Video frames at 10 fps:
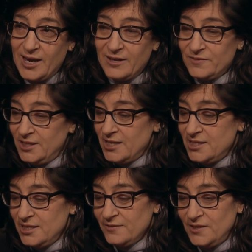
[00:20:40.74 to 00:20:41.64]
have. The
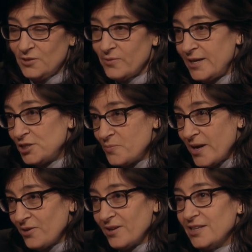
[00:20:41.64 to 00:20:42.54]
idea of the arranged
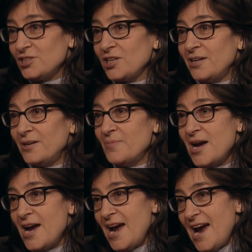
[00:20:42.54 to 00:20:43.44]
marriage um,
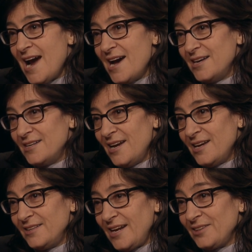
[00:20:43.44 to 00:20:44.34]
and,
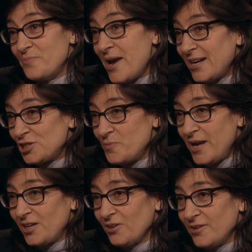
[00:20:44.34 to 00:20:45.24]
and, and the
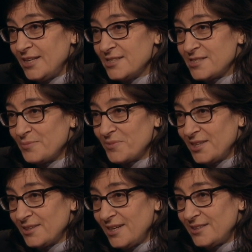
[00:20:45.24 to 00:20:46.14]
matchmaker is
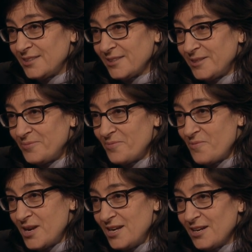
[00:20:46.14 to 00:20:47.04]
something that um,
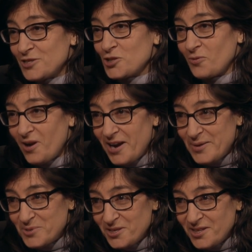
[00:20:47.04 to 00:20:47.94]
we
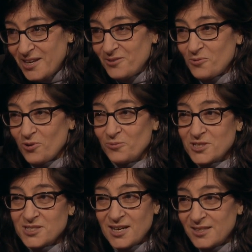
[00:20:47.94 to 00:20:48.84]
ascribe to that world. Is that not, not,